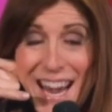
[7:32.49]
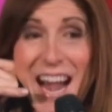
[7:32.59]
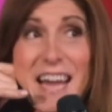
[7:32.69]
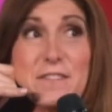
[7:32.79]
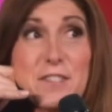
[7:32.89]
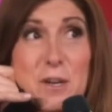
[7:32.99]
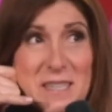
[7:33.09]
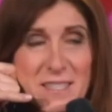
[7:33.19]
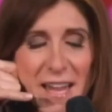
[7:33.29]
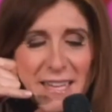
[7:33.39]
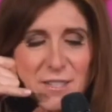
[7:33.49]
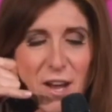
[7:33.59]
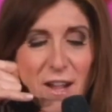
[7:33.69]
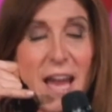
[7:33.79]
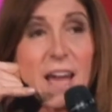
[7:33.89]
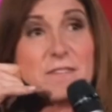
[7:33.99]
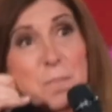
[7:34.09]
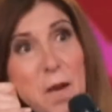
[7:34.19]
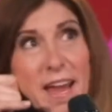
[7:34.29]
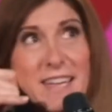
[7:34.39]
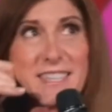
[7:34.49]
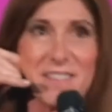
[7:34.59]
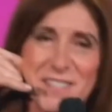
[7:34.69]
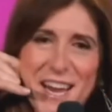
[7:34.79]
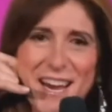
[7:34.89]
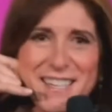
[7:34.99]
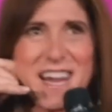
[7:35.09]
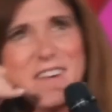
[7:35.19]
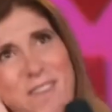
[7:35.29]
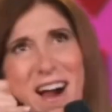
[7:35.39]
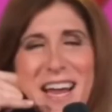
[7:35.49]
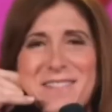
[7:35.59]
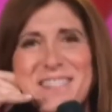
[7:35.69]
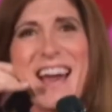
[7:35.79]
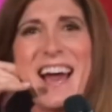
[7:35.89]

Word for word: I have so much Lysol. I have sprays. I have gels. I have wipes. Yeah,